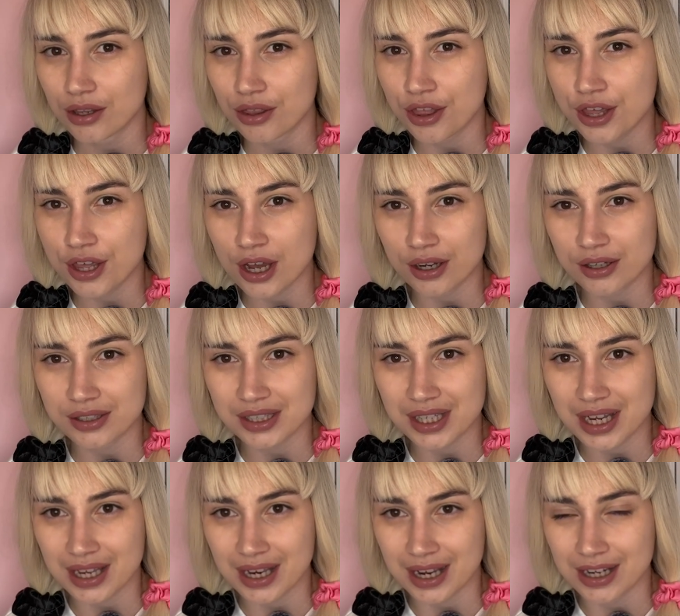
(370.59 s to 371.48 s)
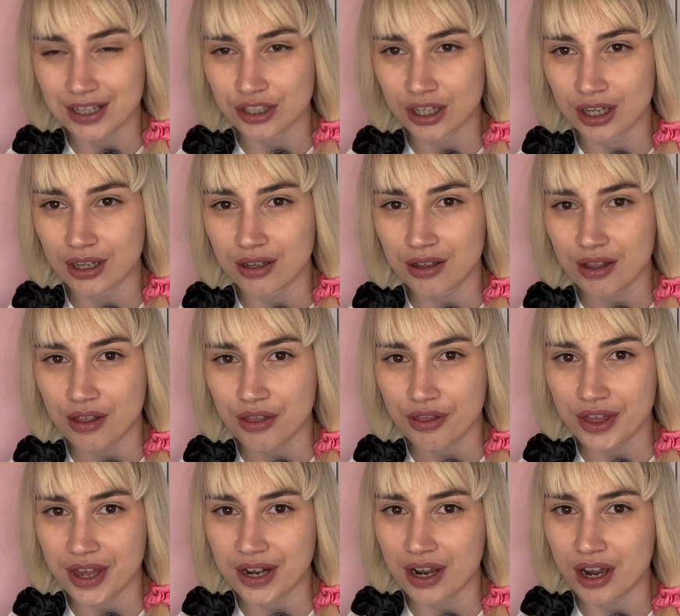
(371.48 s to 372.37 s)
The young teenager
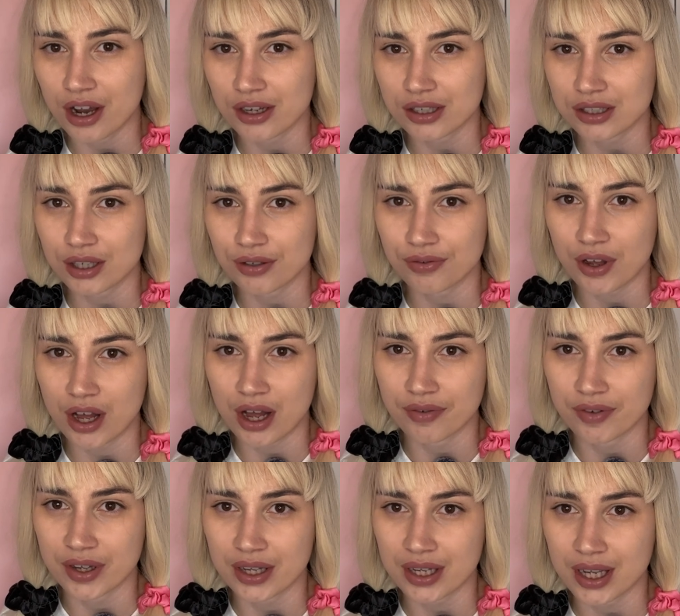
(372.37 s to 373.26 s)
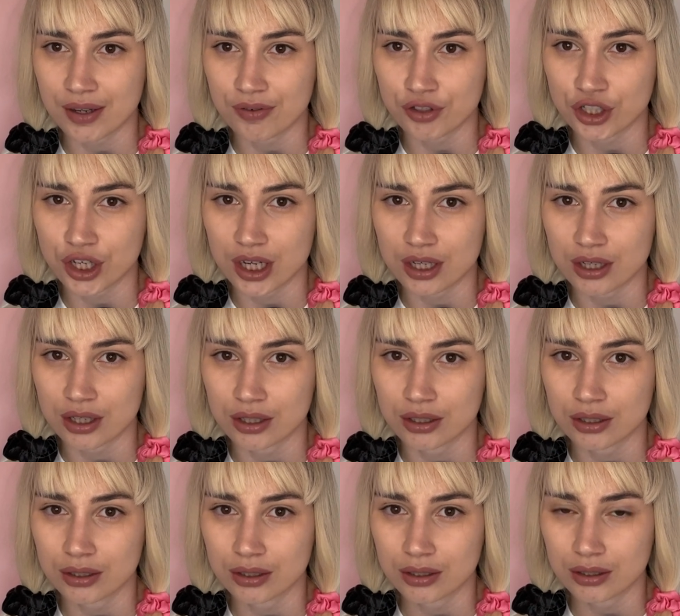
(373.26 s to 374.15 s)
then asked her father if she
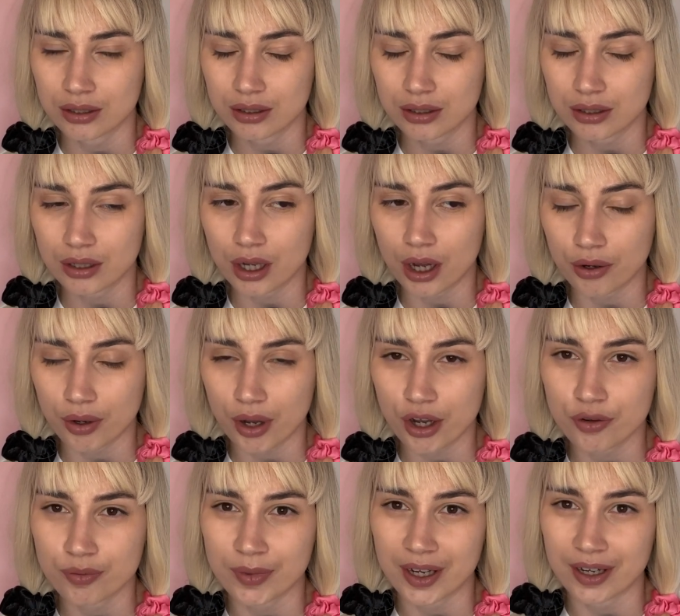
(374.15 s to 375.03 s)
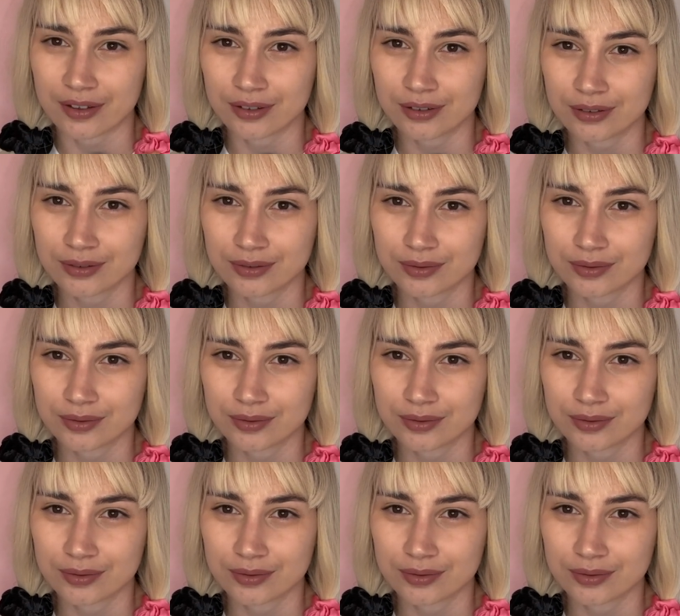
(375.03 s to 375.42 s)
could go home now.